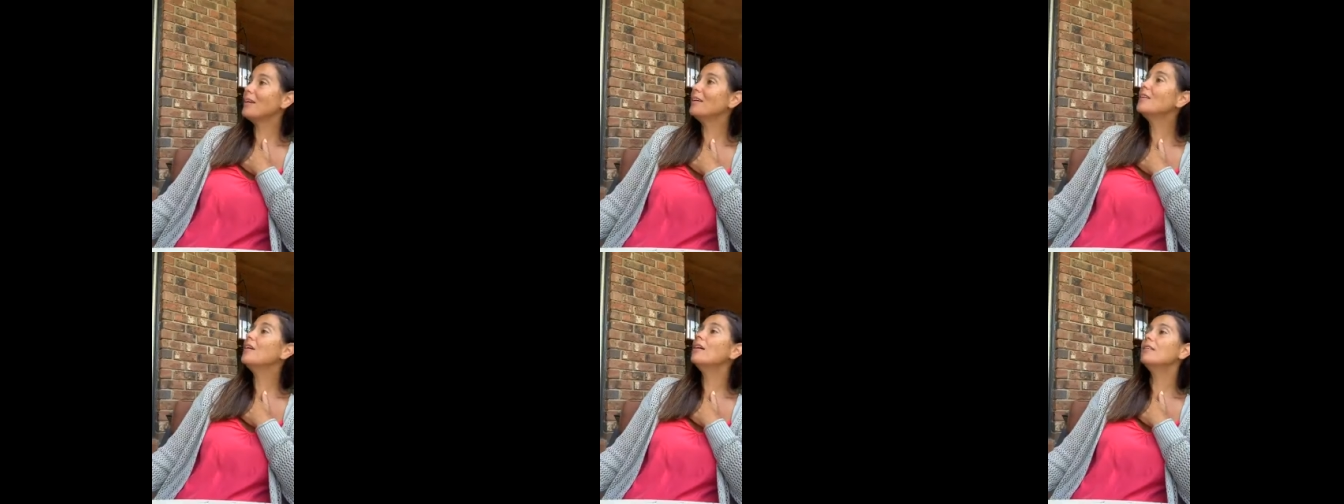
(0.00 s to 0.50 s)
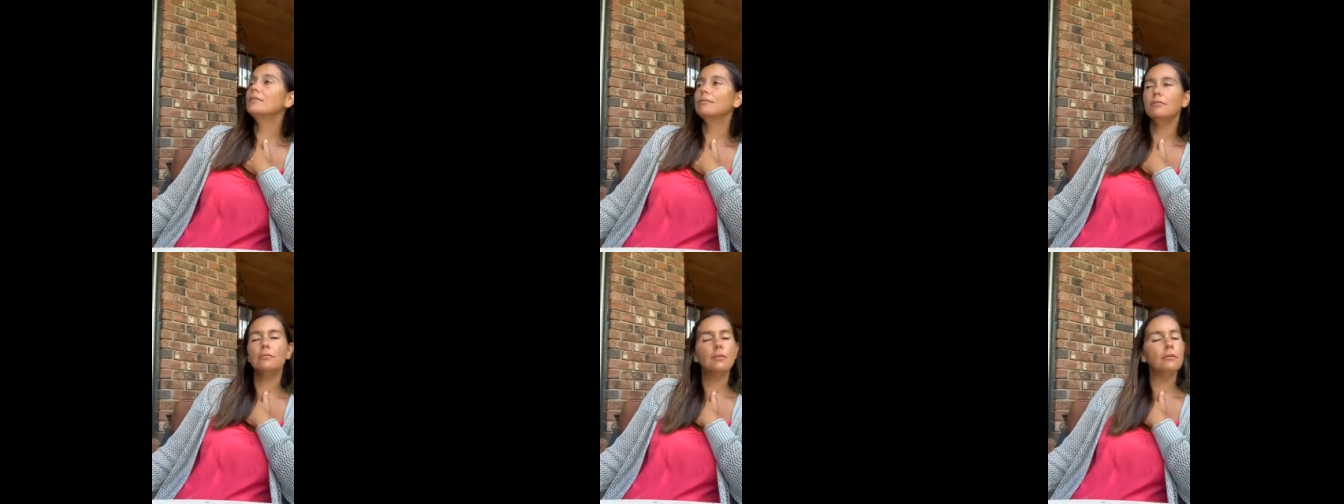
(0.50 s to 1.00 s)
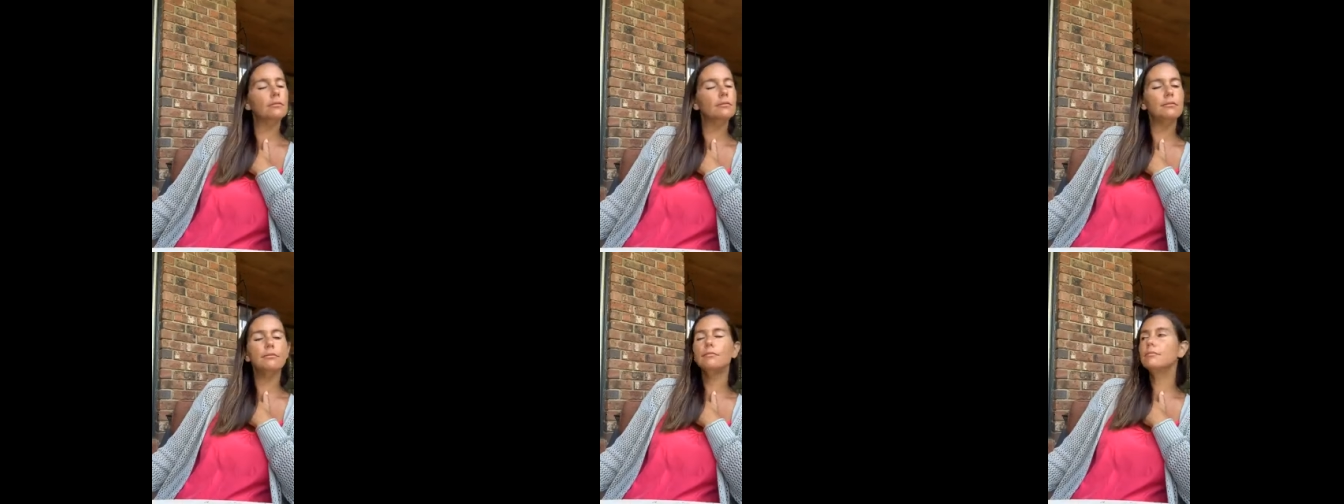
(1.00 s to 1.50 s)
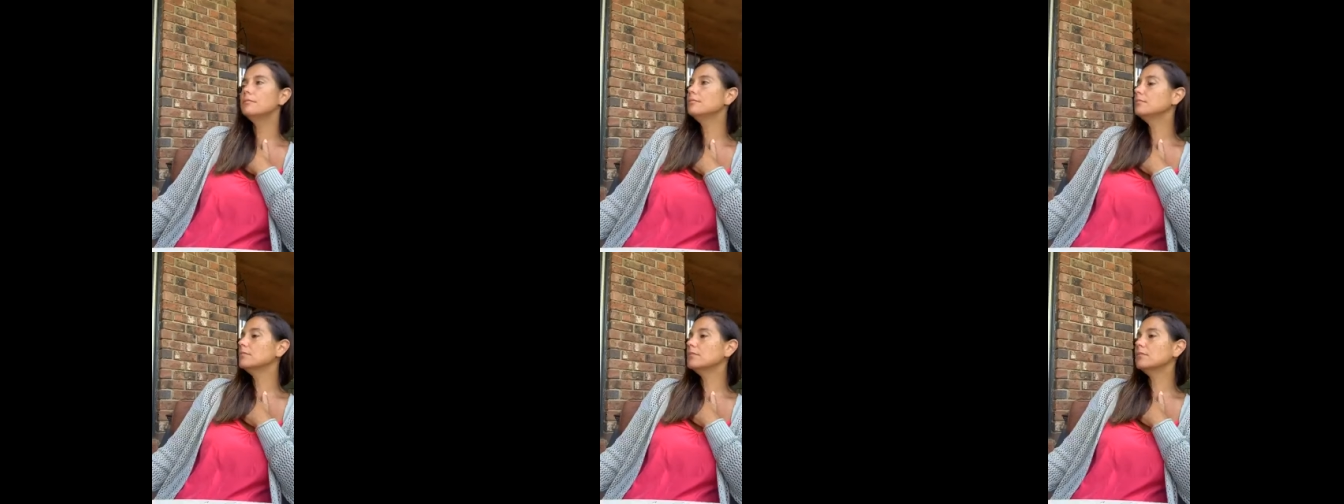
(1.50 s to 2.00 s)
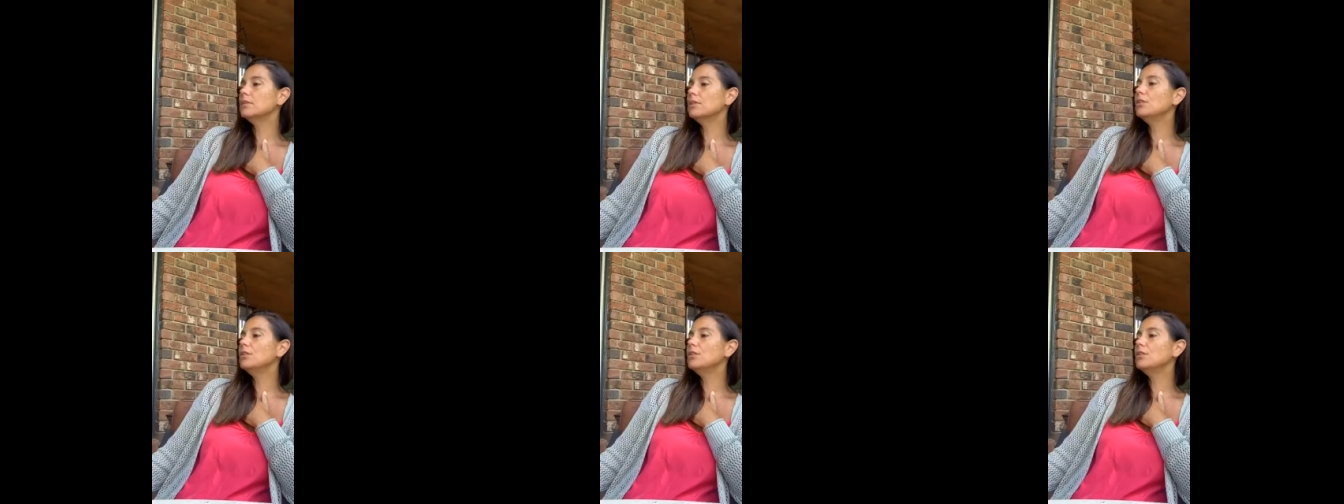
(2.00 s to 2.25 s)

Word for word: No, on the ground, I, I,